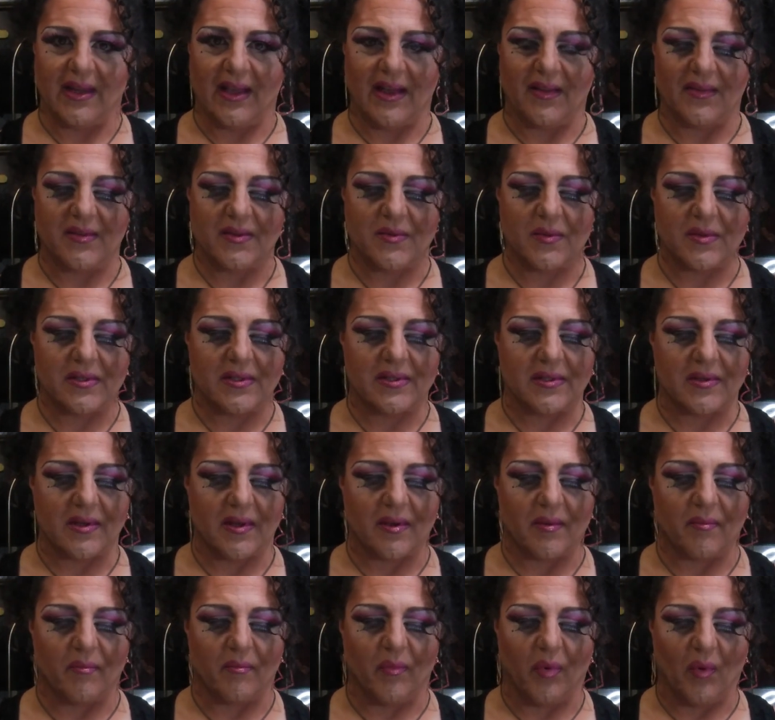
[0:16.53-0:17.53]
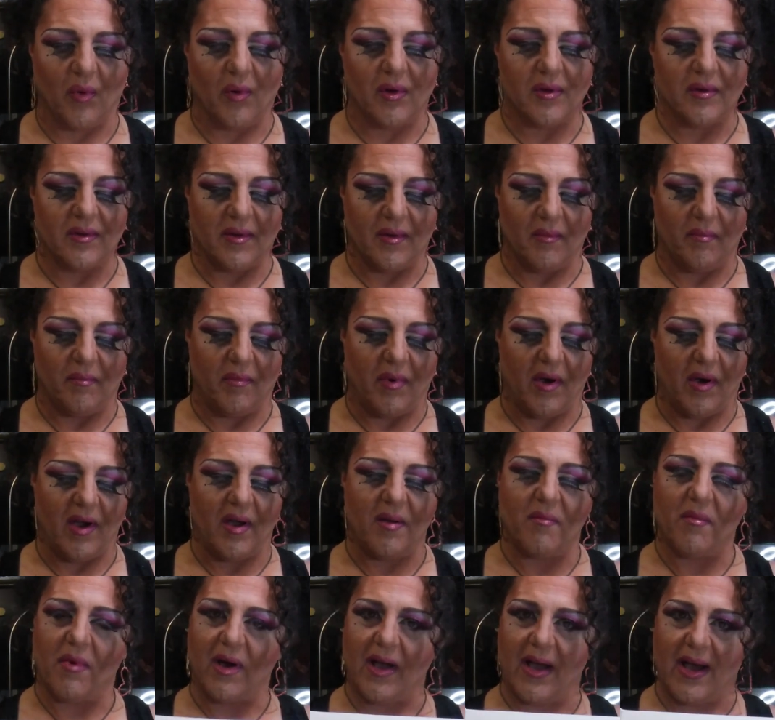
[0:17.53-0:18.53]
Now, this was bought
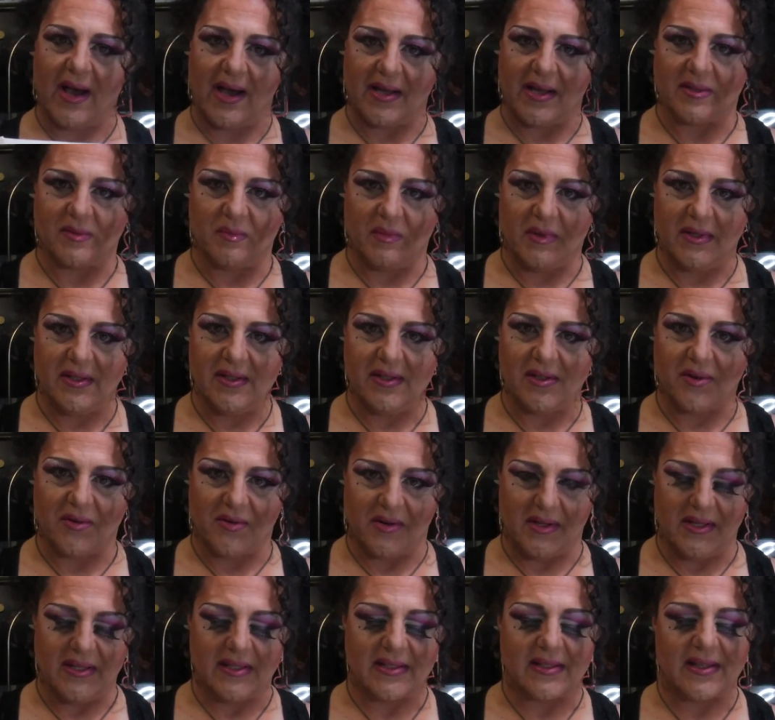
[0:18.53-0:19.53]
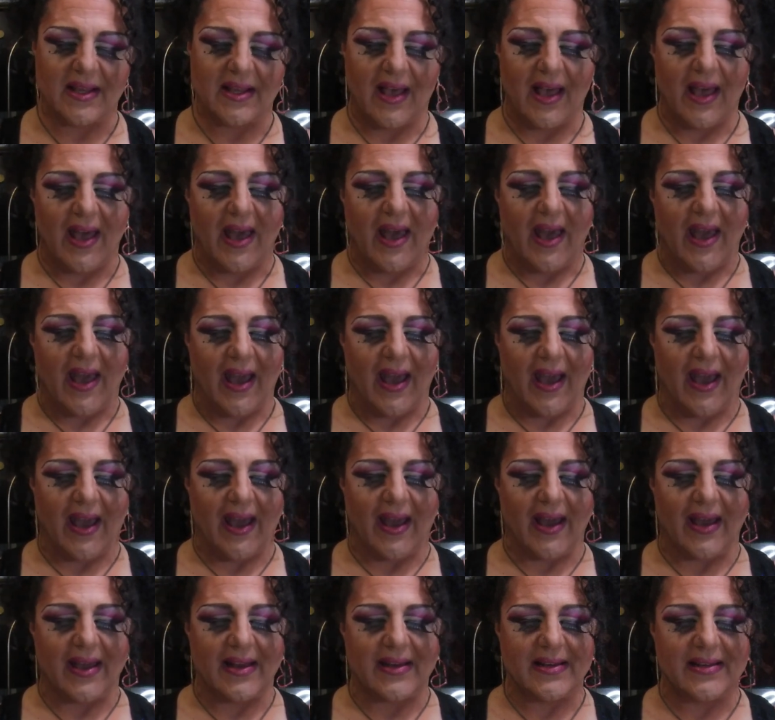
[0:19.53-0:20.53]
by my husband, Chris,
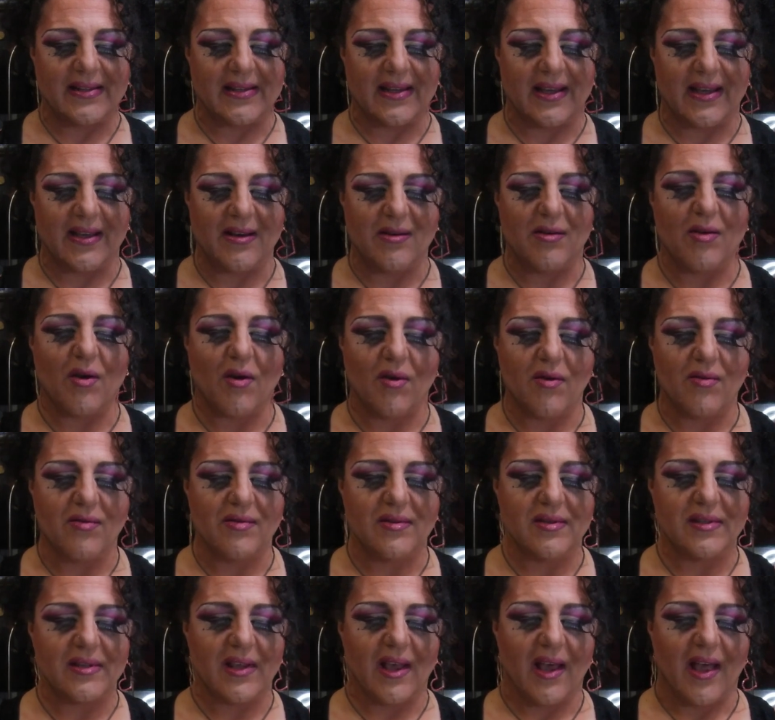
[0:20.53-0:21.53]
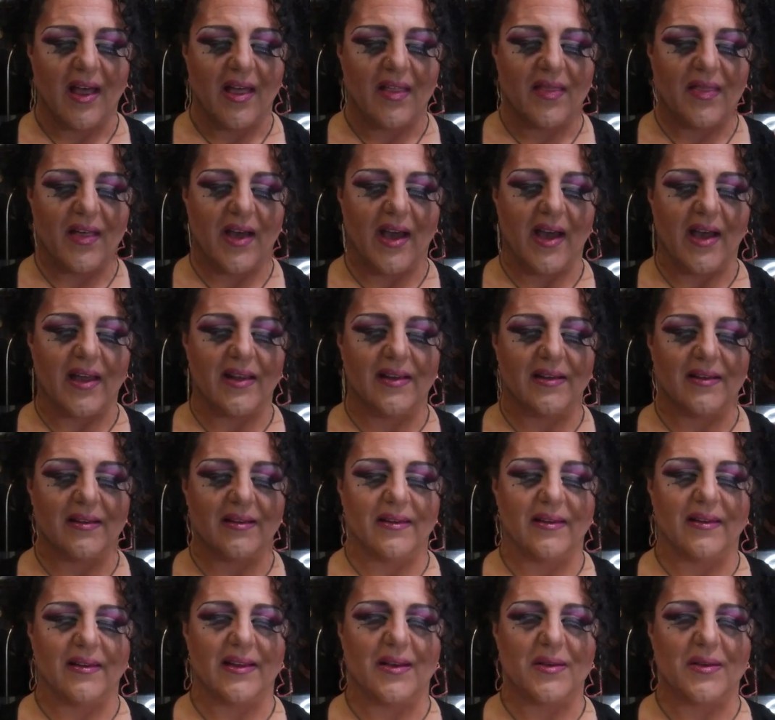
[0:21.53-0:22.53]
and he knows that
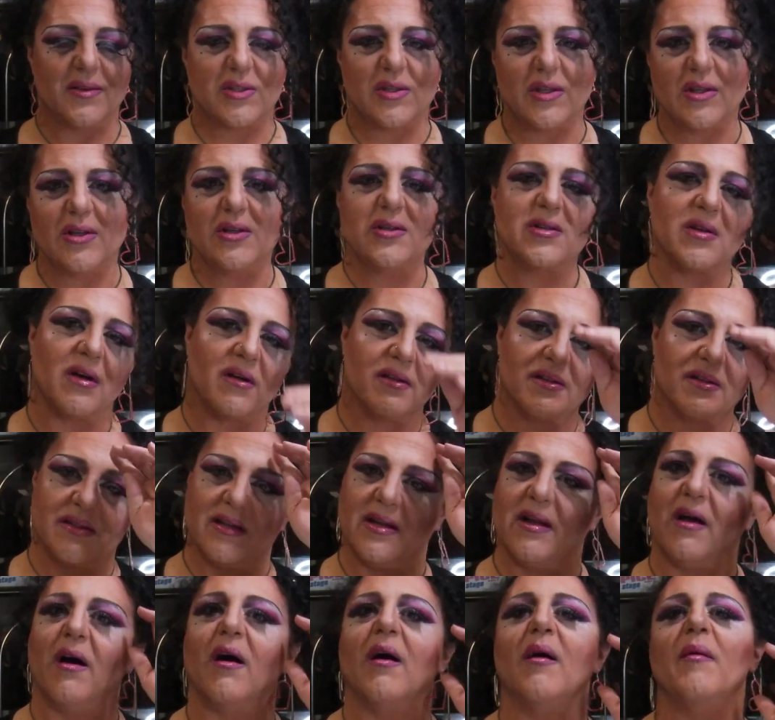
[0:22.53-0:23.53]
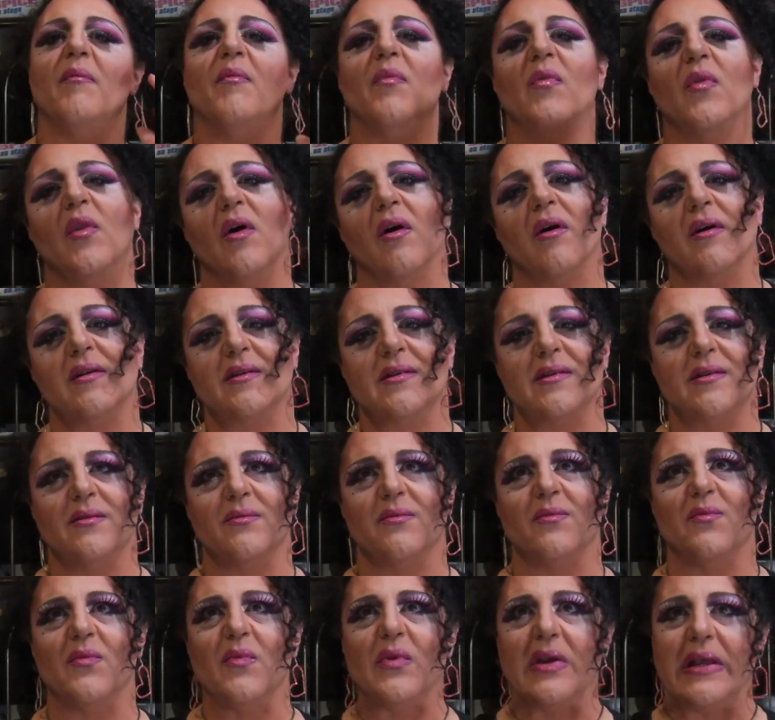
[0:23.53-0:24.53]
there are certain dolls that I'm
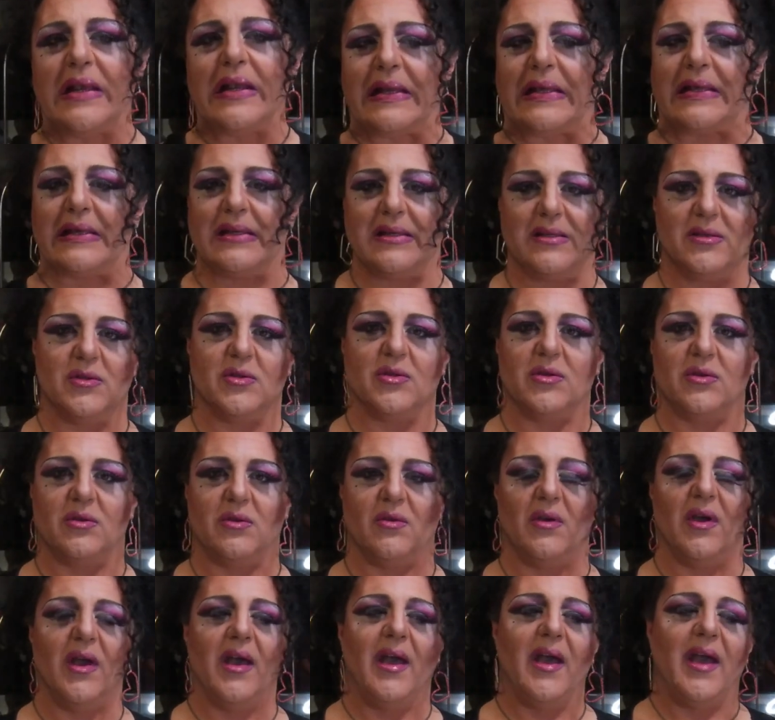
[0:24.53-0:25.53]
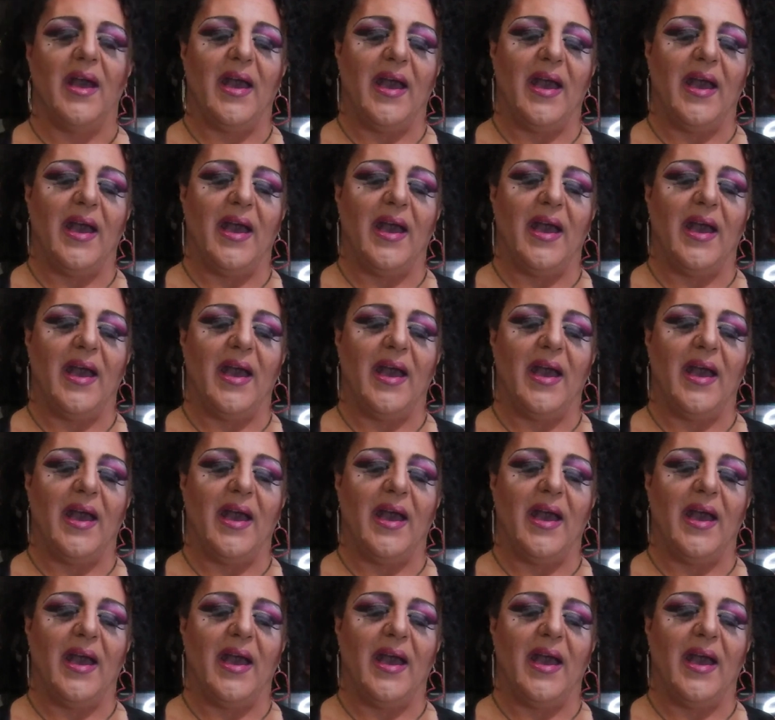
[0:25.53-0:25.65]
not really into.